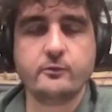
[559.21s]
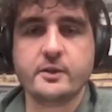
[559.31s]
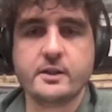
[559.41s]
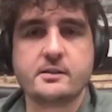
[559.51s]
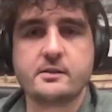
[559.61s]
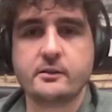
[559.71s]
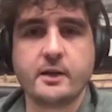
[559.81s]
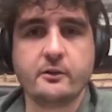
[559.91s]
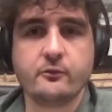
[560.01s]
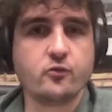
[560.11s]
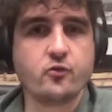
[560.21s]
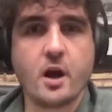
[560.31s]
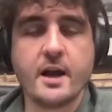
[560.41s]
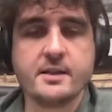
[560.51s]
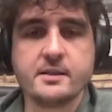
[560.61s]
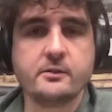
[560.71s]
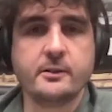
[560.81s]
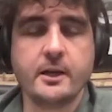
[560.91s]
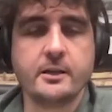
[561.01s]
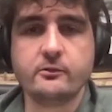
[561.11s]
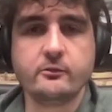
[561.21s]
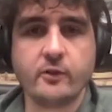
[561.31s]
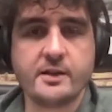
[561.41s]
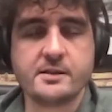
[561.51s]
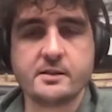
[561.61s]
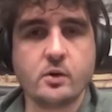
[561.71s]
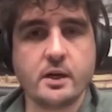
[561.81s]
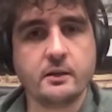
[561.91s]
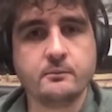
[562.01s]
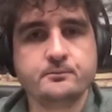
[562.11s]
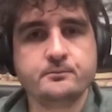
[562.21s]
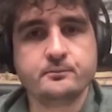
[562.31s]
this kind of rise in ransomware?